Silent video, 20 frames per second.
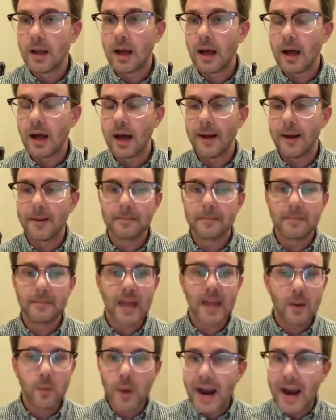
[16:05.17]

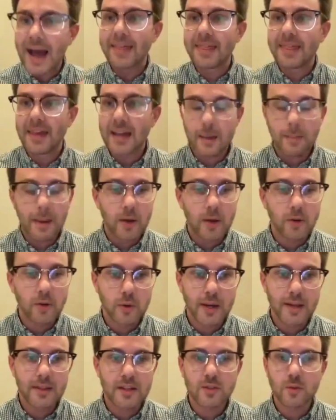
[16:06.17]
And when I think about
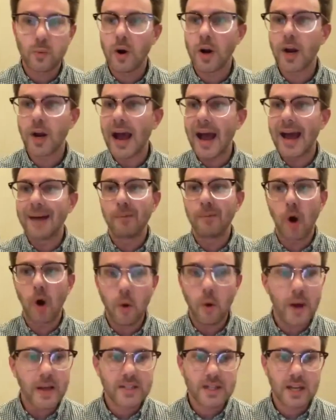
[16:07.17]
doing this work, I'm
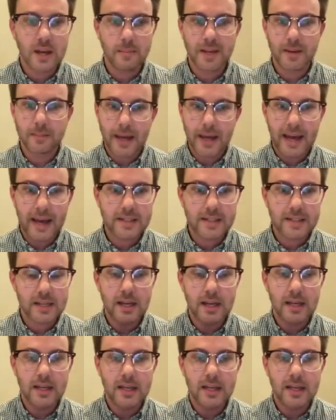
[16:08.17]
always coming back to